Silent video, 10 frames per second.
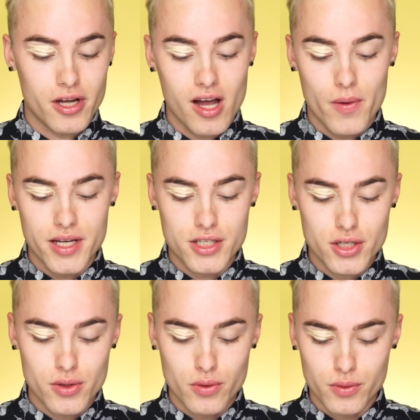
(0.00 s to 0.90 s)
know how I
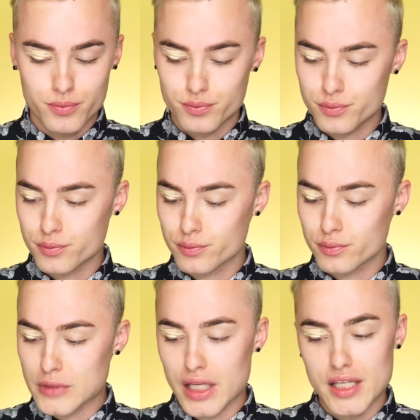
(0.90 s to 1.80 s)
do.
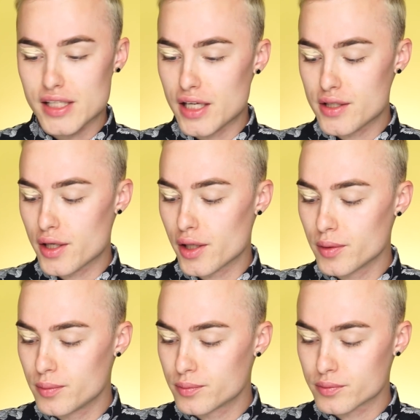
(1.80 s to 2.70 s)
It's
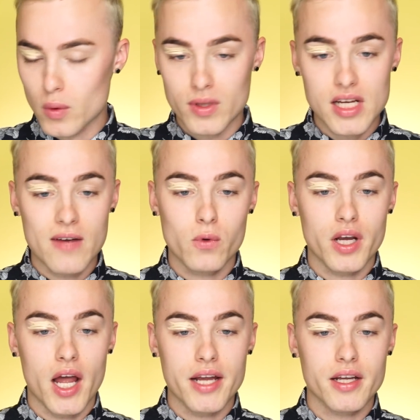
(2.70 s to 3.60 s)
easier. Once I have
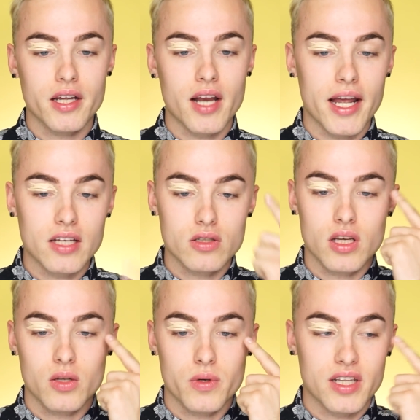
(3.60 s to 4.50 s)
one eye done, I can do
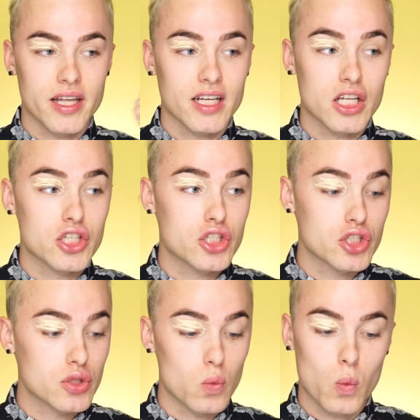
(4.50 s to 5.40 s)
the other one in like
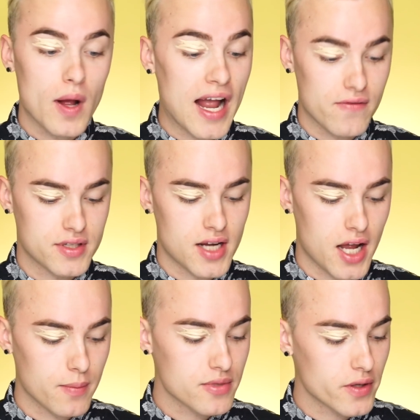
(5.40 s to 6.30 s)
half the
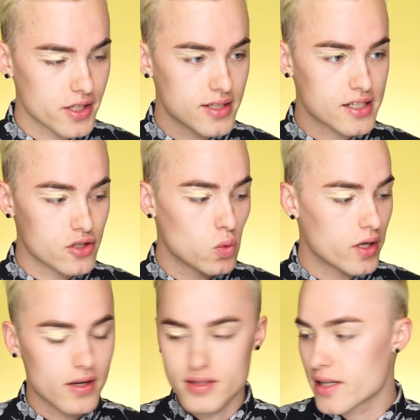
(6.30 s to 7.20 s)
time. So I just like to do
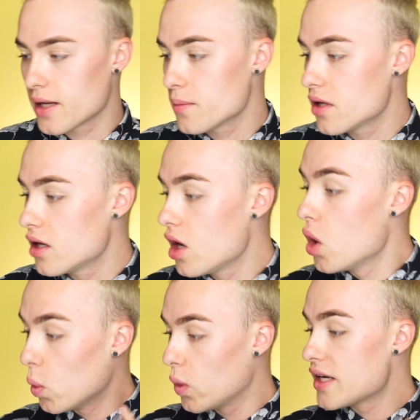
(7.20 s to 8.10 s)
one at a time.
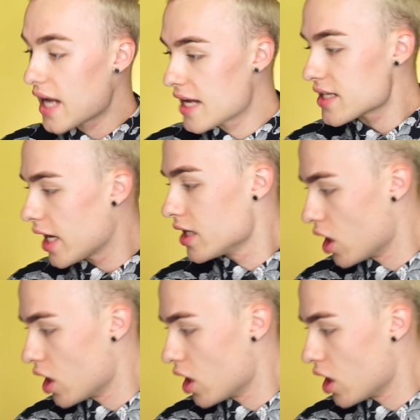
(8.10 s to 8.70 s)
One at a